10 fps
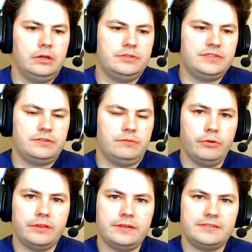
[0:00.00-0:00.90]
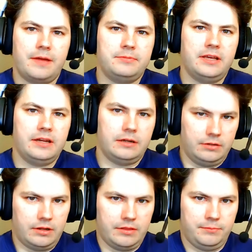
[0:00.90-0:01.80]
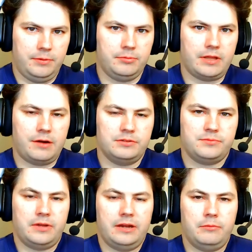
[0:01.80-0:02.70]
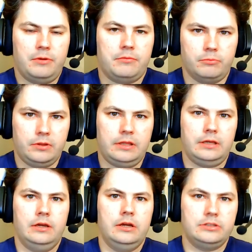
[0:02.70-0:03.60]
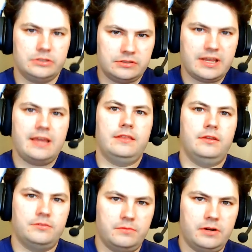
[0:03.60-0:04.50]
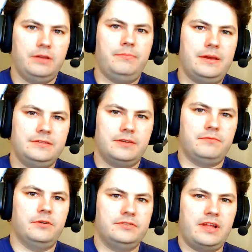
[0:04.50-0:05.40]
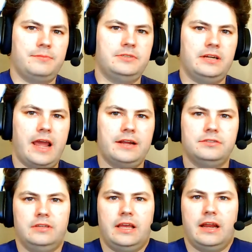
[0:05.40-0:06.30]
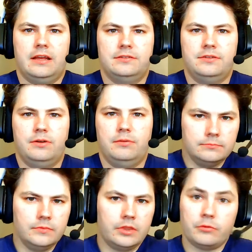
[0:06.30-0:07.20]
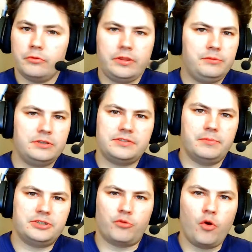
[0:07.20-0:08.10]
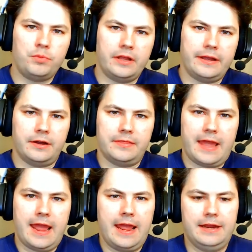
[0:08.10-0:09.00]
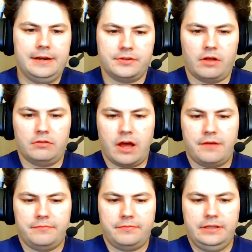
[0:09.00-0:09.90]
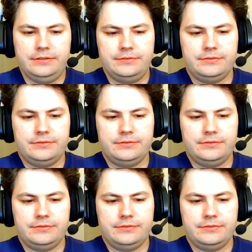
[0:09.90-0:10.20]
really stepped in, and the people that I was playing with really just taking those very basic first steps and actually getting into it. There really wasn't much role playing on that, and a lot of these